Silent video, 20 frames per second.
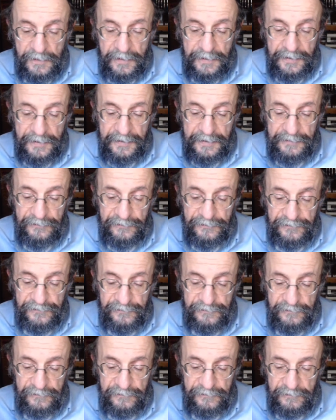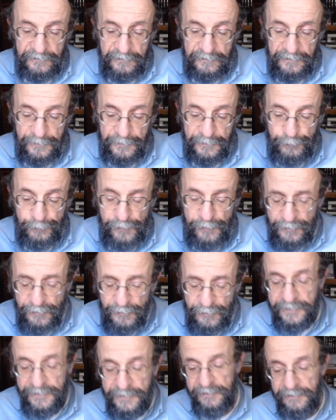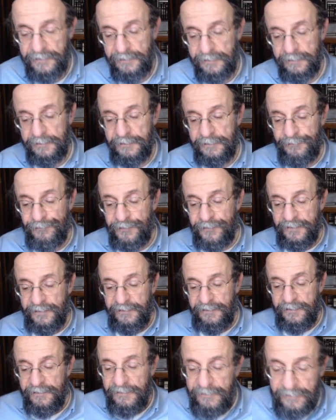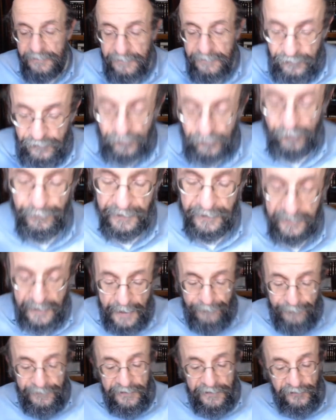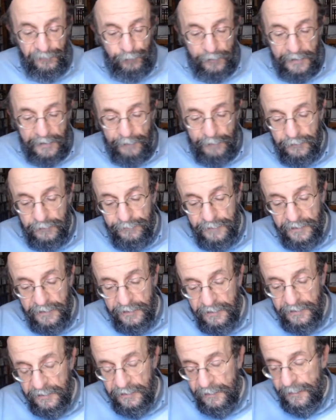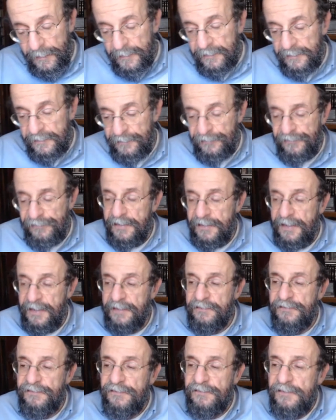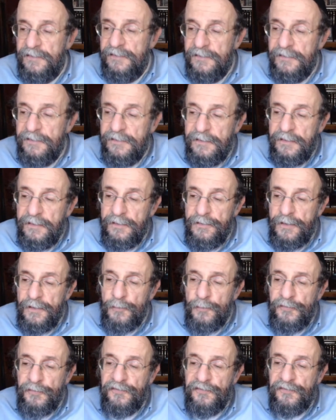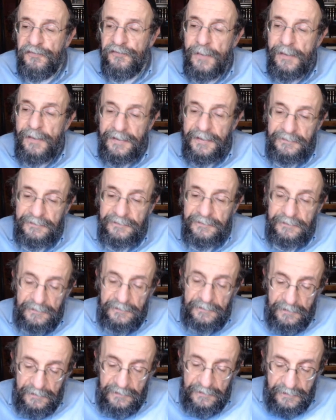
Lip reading: And the problem here, should be an obvious problem, is that no smile